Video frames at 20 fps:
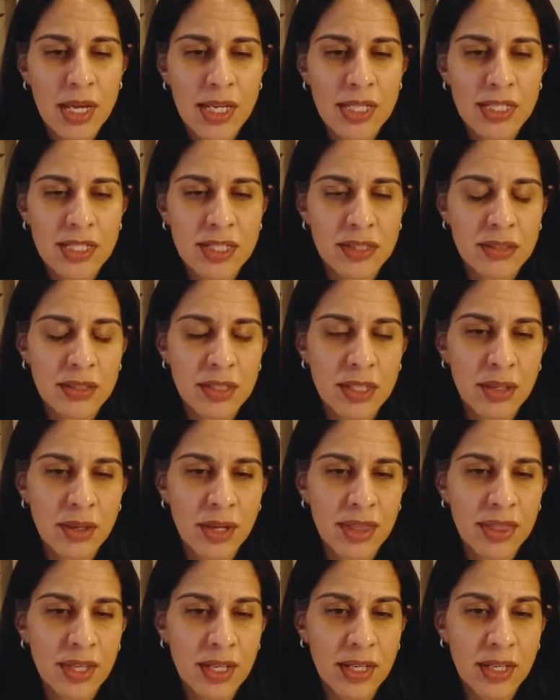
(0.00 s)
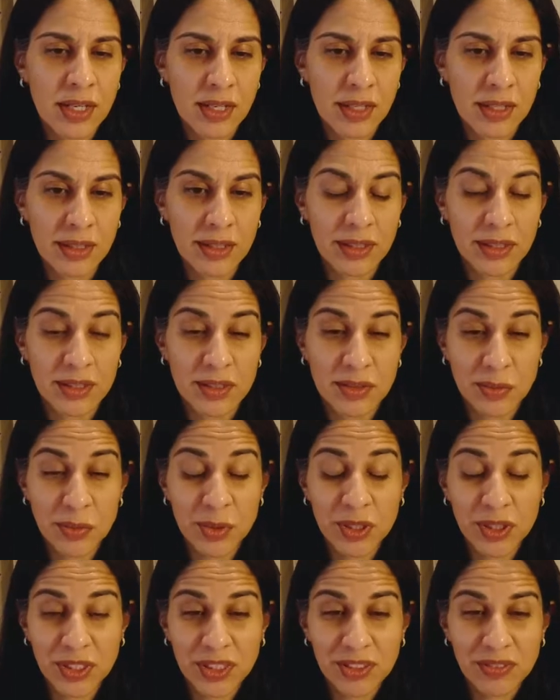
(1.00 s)
And you know, I think it's
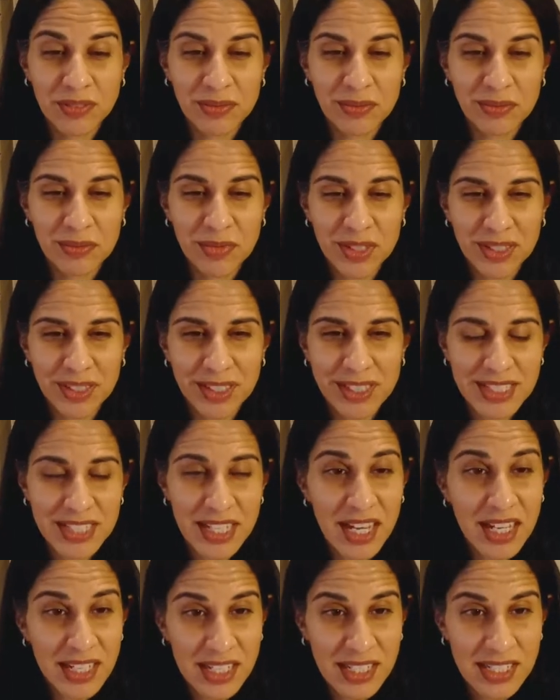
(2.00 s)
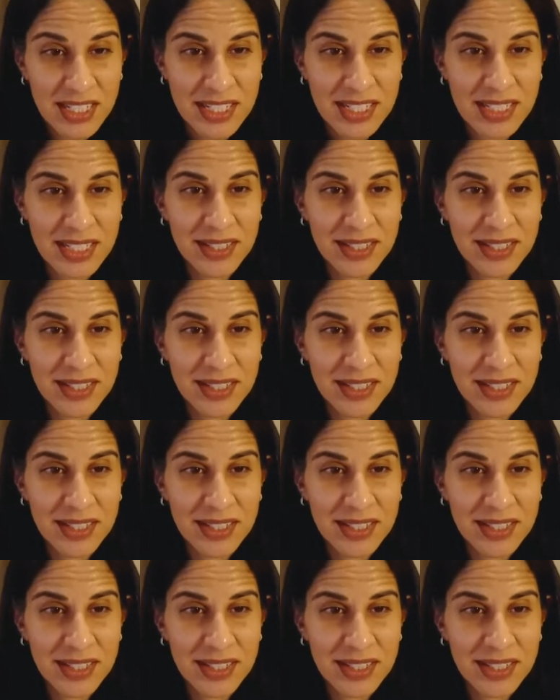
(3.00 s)
really exciting